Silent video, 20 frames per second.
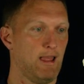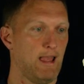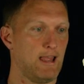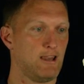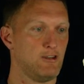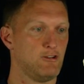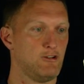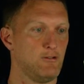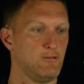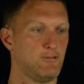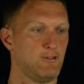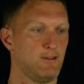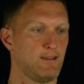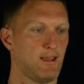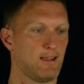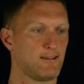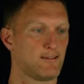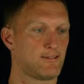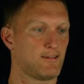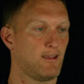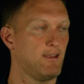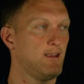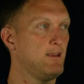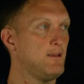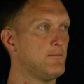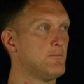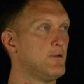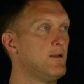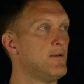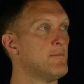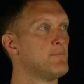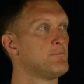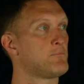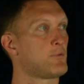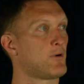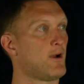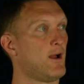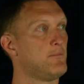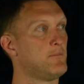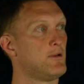And using that same
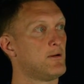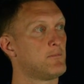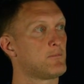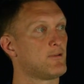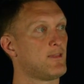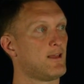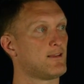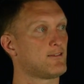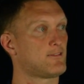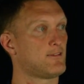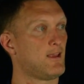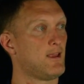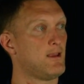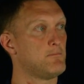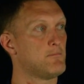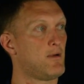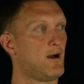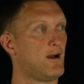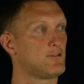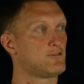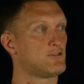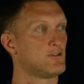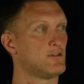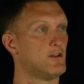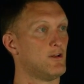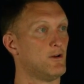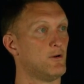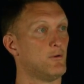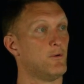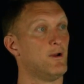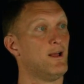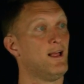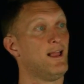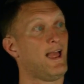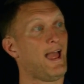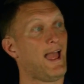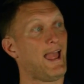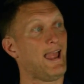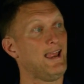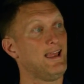prime number, that same modulo,
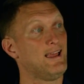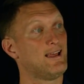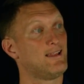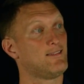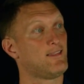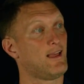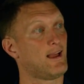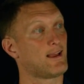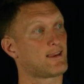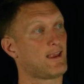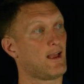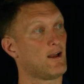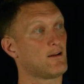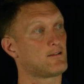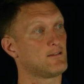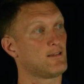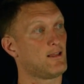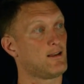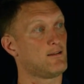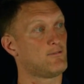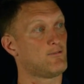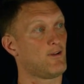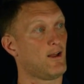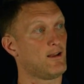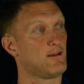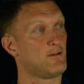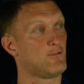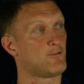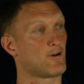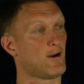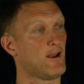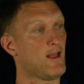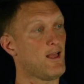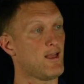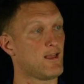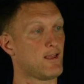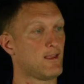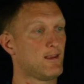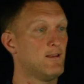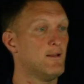and that calculated value for
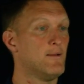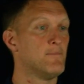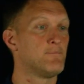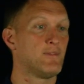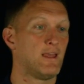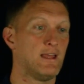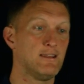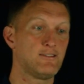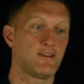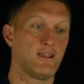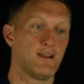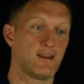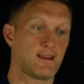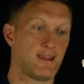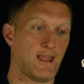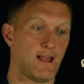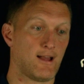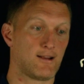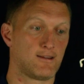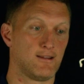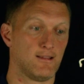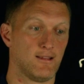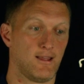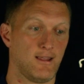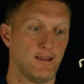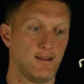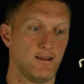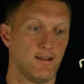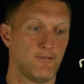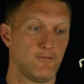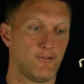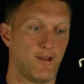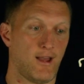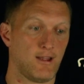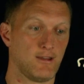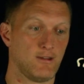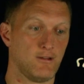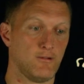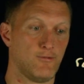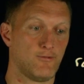A, it's going to calculate a
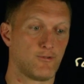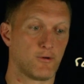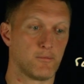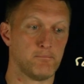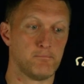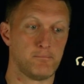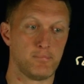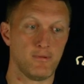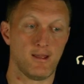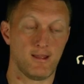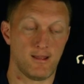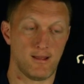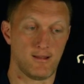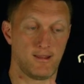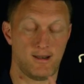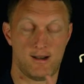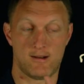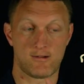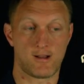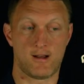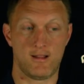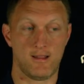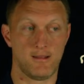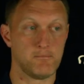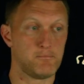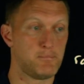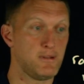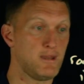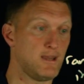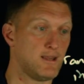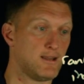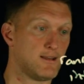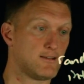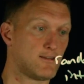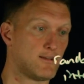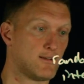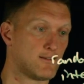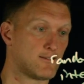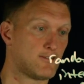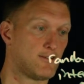value for, uh, and I'll call it B, and it's
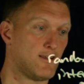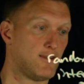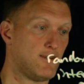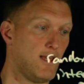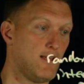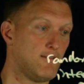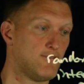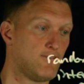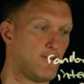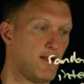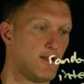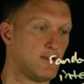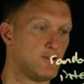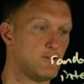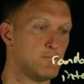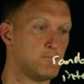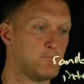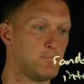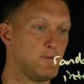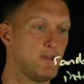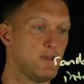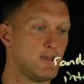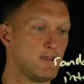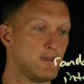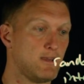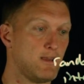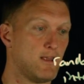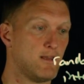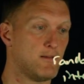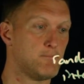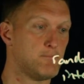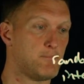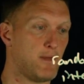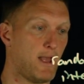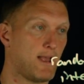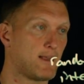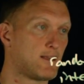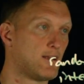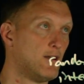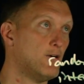going to send that value B
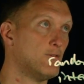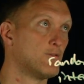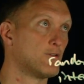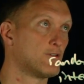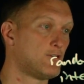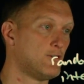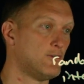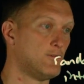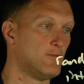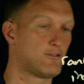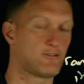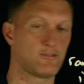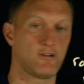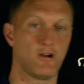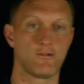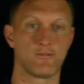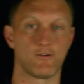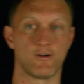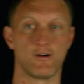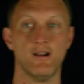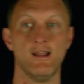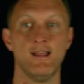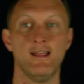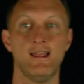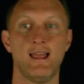back over to the server.